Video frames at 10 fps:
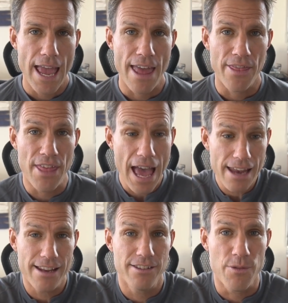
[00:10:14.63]
And
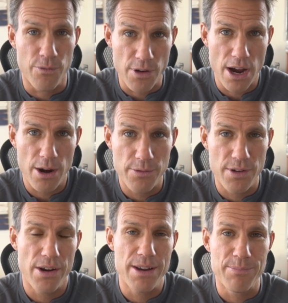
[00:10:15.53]
that is a very,
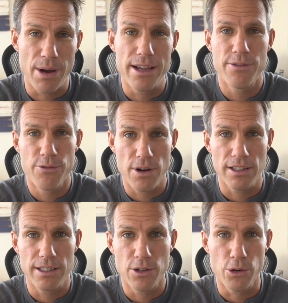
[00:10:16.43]
very
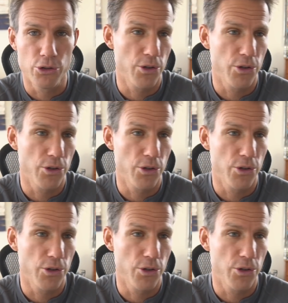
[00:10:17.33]
bike-friendly culture.